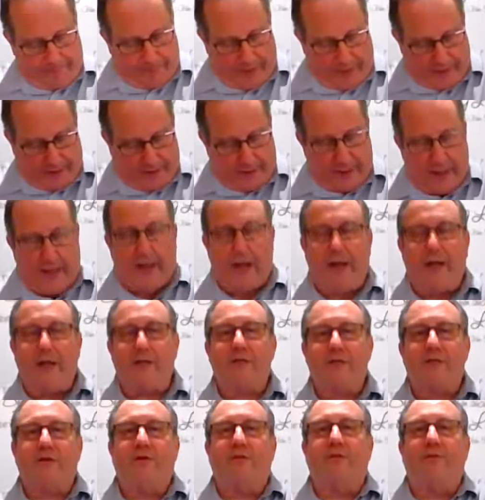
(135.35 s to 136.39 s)
and not
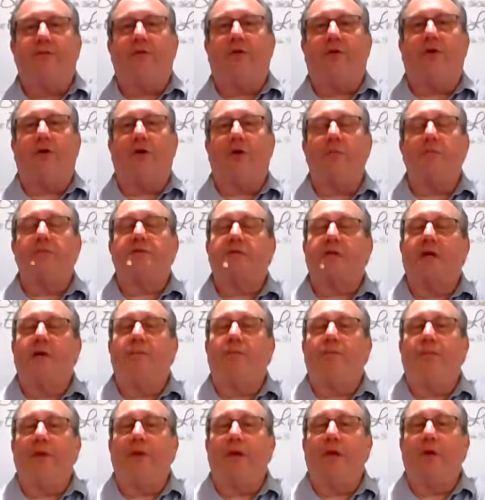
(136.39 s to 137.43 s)
as a verb,
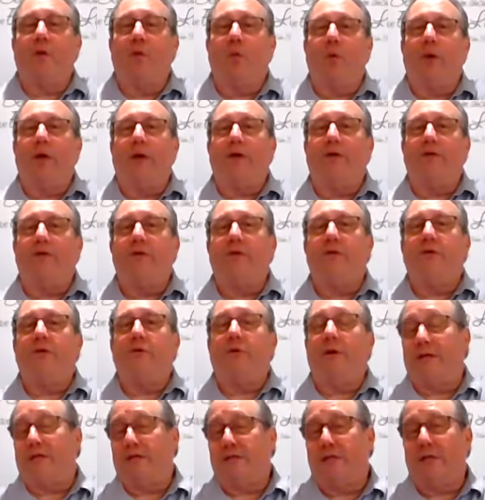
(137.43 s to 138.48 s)
something we do
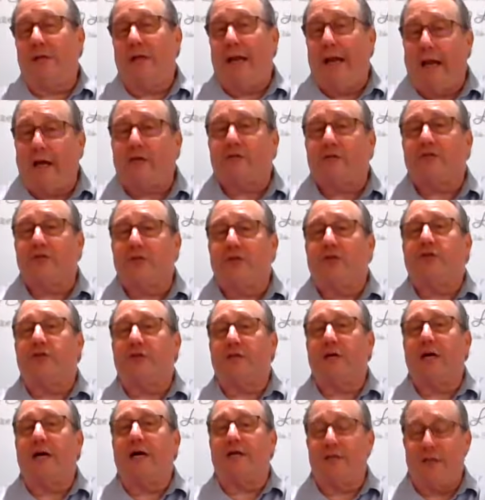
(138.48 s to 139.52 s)
as in
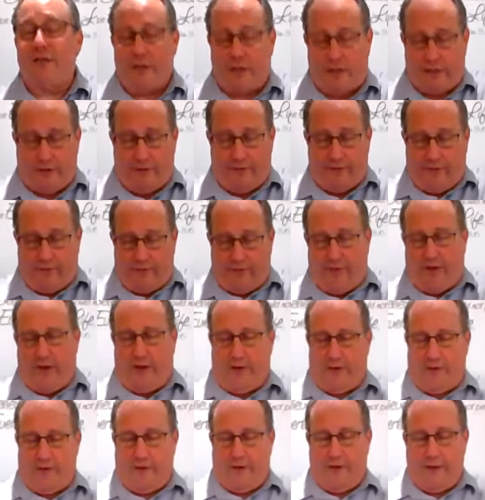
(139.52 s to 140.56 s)
exercising
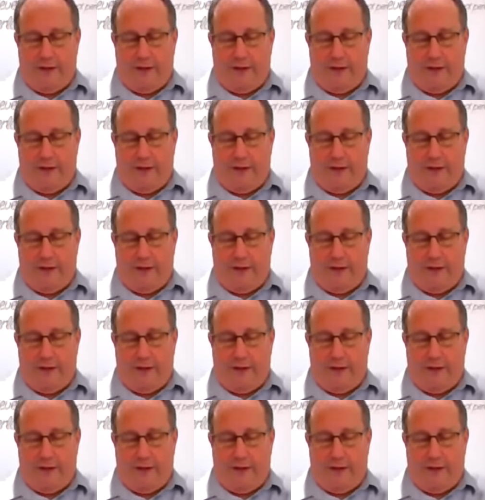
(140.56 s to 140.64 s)
faith.